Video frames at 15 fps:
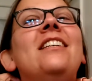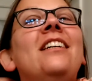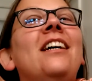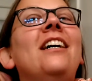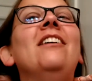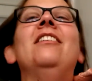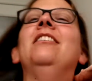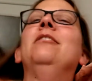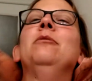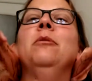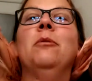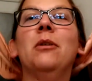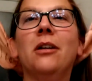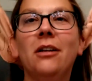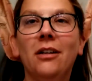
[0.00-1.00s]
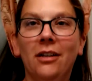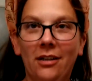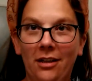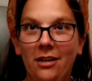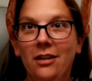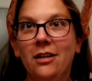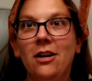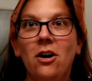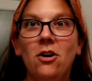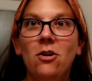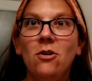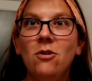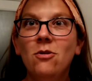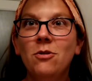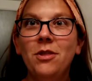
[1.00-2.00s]
see how this
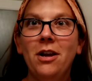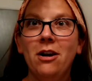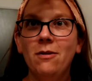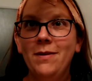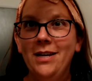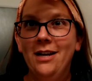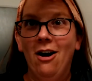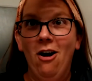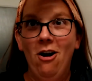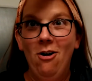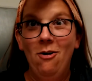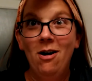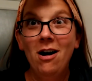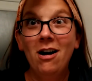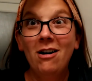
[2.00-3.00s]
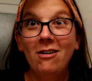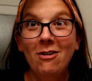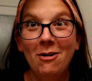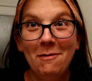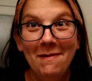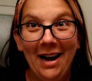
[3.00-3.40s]
Oh, there we go. Oh